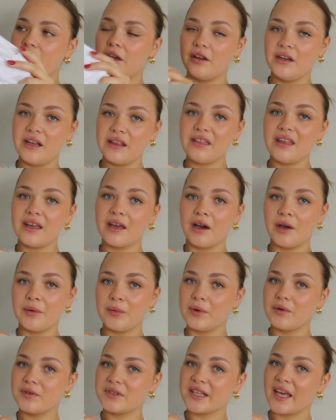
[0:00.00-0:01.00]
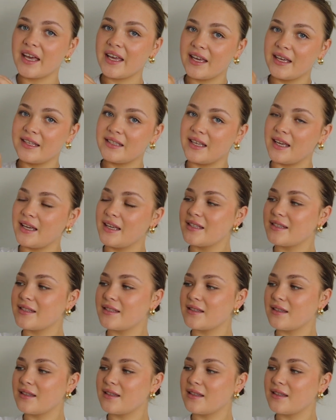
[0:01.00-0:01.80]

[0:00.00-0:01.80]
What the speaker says: The only thing I will say is it is